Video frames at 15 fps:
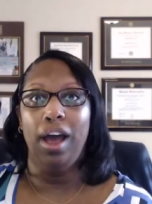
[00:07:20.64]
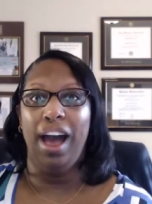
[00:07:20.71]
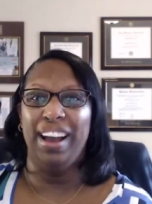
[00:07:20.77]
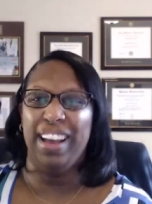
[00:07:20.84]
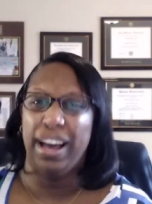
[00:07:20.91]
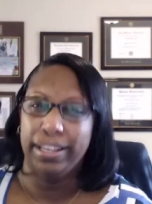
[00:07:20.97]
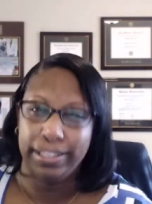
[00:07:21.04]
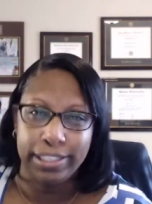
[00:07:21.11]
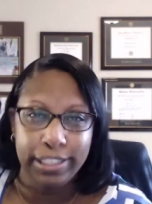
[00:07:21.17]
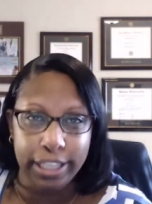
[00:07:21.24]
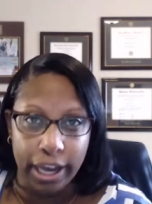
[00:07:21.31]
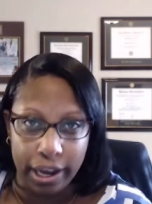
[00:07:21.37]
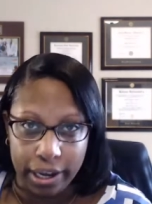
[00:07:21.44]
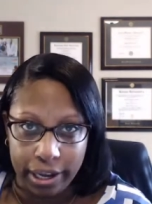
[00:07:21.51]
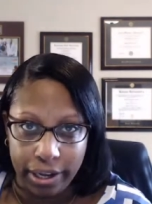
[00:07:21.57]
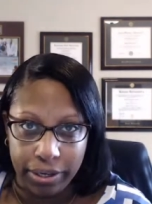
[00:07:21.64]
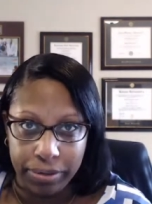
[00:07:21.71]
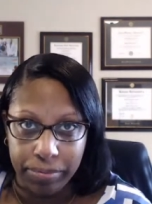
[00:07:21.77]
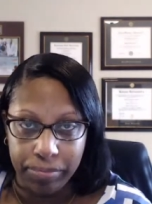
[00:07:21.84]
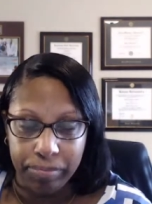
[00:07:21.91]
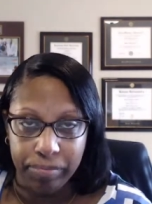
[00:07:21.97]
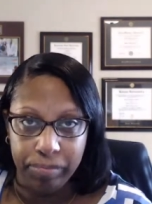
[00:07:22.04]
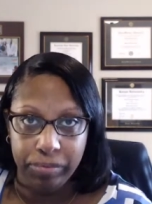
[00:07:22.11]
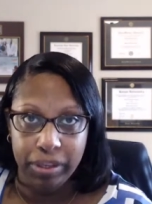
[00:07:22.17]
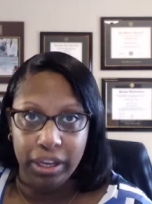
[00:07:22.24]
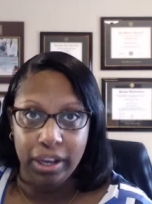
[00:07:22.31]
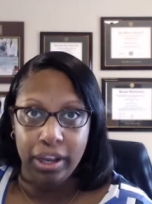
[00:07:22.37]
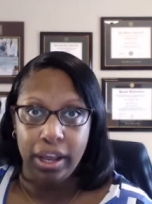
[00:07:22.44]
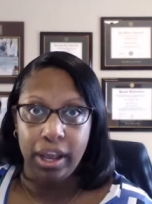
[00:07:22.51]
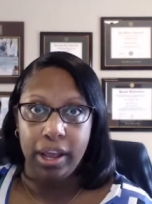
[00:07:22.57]
I got stuck
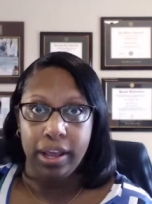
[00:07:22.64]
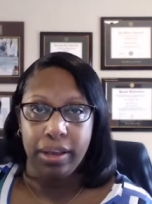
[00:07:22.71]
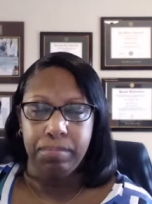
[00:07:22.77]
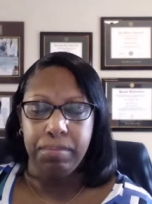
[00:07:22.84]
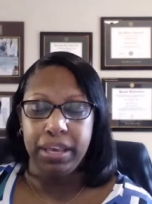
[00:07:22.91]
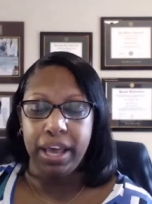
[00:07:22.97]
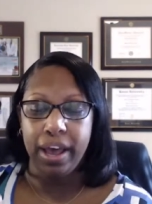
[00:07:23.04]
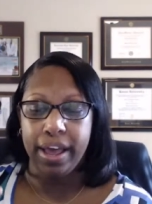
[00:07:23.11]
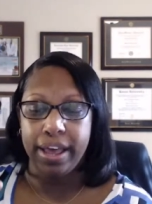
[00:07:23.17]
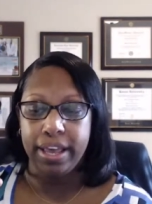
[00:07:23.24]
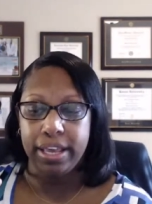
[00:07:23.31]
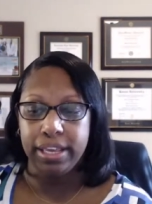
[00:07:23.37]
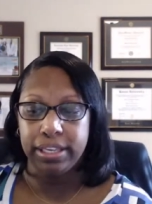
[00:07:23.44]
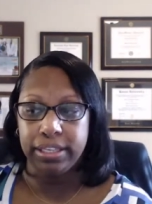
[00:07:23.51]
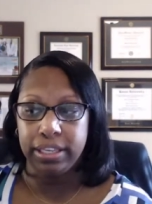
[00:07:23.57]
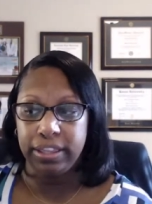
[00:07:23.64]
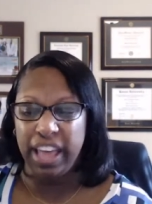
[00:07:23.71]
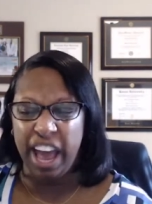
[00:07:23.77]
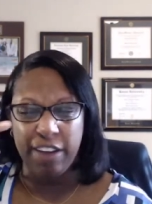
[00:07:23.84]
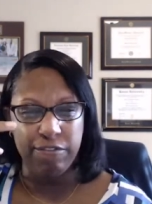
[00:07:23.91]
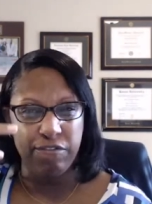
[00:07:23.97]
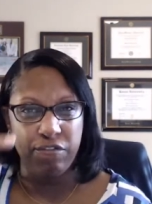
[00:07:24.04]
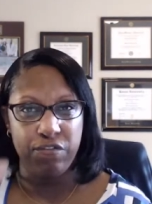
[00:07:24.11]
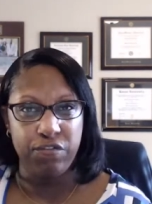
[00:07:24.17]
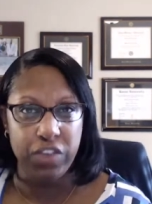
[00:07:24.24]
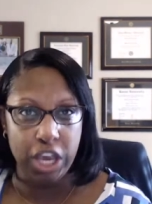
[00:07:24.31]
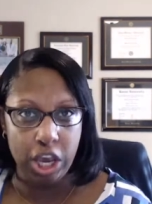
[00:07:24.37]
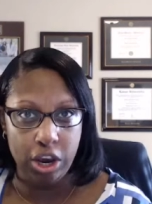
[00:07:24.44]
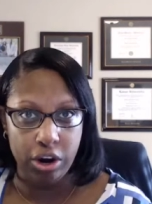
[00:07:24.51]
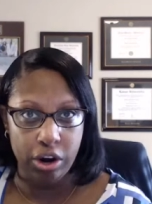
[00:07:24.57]
because that
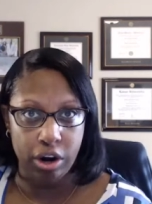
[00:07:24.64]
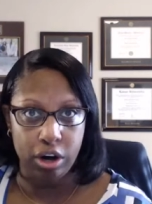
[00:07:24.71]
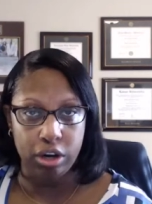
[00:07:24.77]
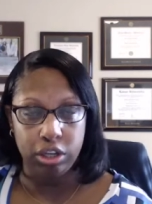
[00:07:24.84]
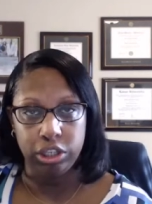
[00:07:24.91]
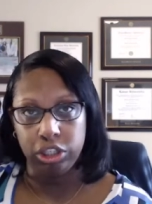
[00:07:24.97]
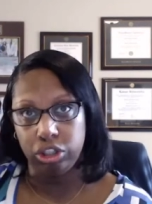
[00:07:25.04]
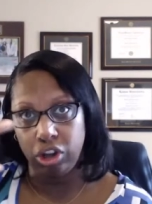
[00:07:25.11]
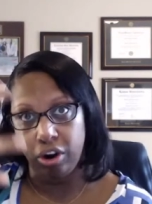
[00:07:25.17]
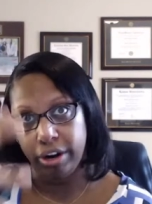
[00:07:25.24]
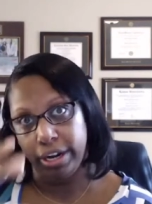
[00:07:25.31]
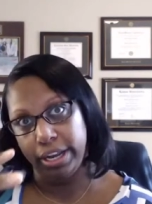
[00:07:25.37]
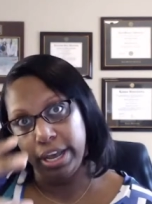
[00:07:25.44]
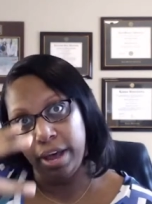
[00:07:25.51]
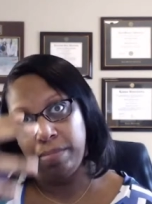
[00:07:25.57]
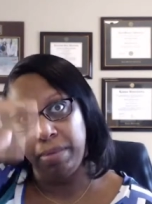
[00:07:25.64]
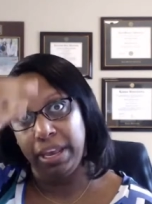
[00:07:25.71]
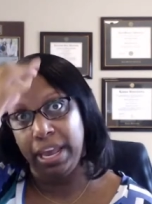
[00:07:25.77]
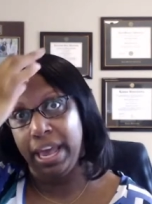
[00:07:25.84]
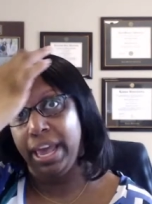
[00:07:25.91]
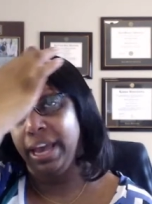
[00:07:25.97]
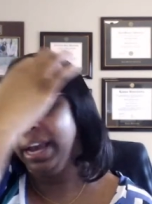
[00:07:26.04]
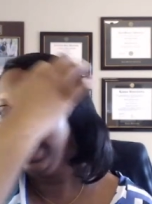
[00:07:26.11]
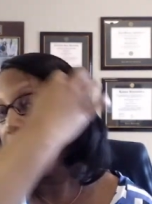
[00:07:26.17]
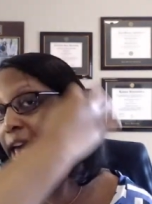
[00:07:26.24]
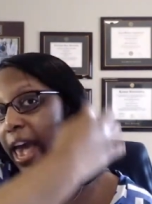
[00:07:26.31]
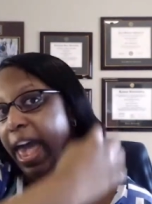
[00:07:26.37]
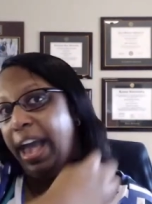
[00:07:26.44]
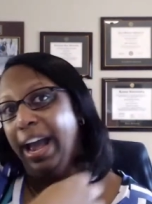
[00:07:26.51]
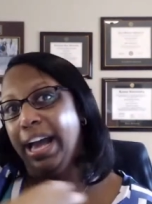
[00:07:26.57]
fear started coming in.
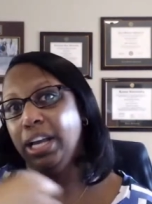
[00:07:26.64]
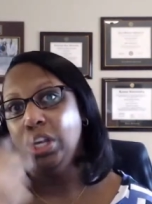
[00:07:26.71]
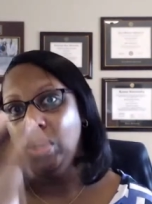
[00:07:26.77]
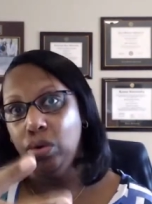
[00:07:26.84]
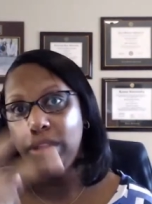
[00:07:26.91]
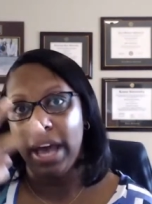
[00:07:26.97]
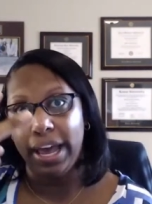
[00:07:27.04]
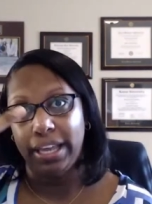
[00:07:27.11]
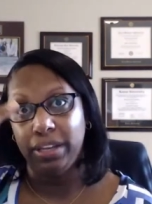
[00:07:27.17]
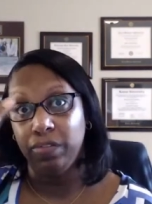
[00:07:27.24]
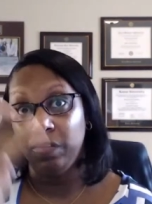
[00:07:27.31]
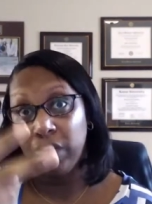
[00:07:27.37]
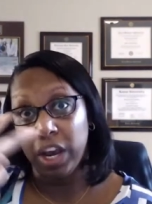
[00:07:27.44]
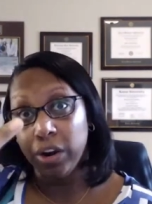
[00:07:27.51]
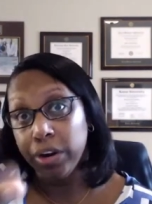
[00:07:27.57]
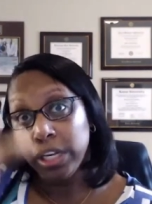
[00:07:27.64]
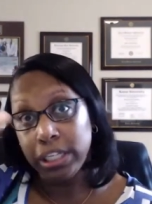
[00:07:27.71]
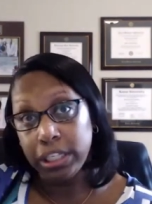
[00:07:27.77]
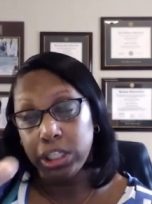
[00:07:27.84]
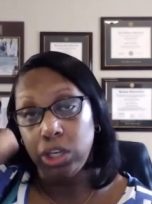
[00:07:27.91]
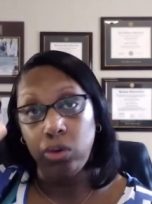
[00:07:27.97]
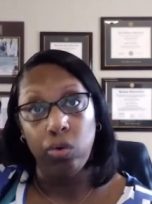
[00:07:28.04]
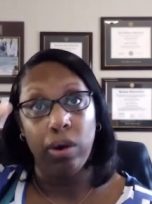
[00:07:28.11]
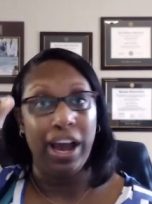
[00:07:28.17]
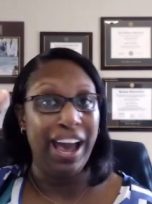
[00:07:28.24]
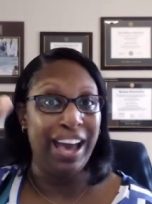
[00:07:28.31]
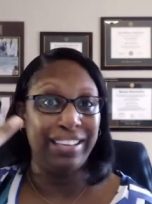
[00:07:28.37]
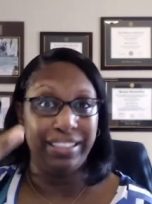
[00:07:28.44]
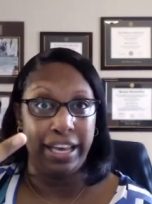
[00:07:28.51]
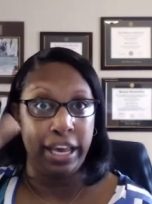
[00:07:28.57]
And I knew that very soon I
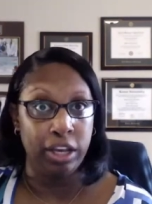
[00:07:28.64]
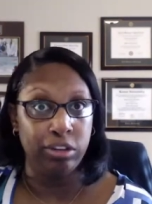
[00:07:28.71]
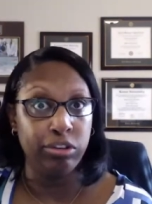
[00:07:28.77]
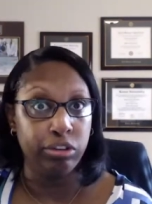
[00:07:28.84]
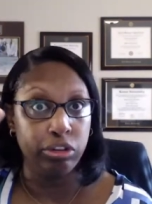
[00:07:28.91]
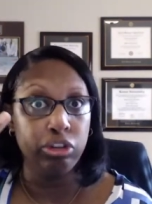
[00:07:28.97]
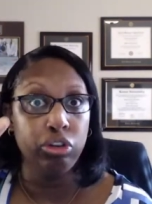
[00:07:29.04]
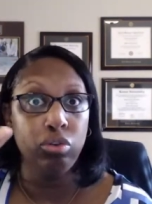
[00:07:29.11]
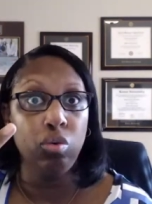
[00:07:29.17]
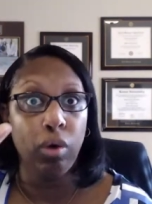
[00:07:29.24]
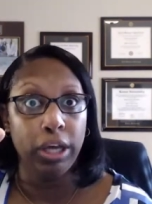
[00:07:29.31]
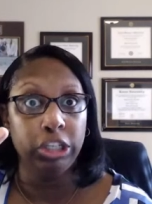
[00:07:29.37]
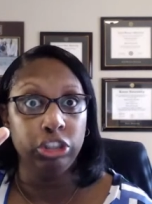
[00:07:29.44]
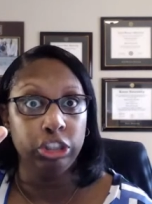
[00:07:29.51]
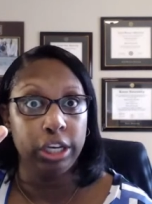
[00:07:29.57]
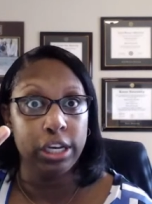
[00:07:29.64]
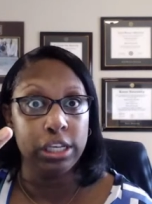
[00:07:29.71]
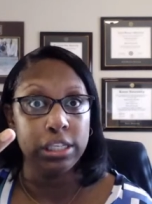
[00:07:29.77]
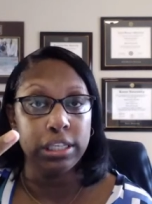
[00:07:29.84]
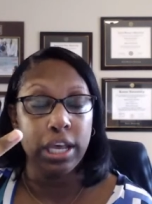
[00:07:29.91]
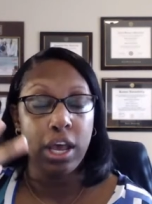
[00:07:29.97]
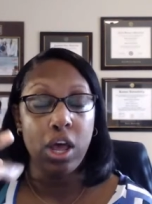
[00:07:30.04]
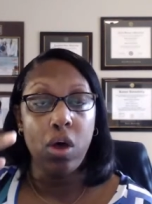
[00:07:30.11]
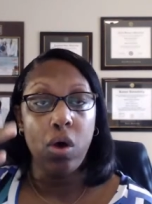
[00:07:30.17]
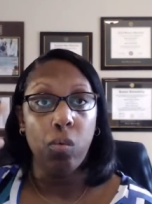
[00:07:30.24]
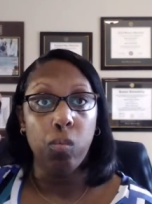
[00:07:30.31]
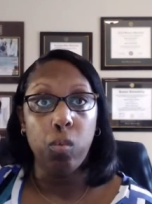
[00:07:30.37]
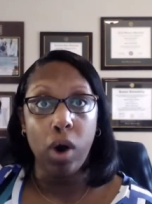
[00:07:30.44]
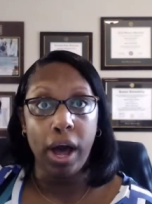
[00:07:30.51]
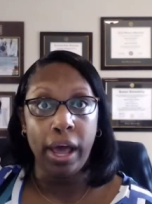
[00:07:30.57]
had to answer two questions.
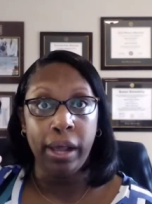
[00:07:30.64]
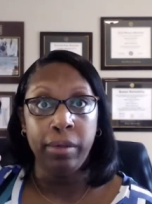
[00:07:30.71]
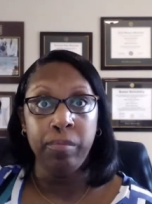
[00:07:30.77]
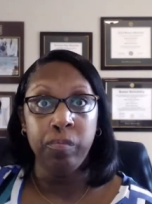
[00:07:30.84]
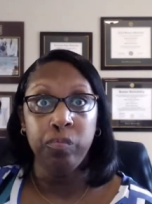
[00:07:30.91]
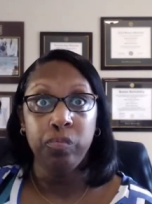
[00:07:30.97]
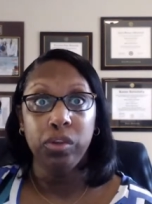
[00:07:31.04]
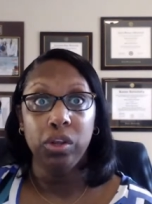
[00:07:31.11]
One,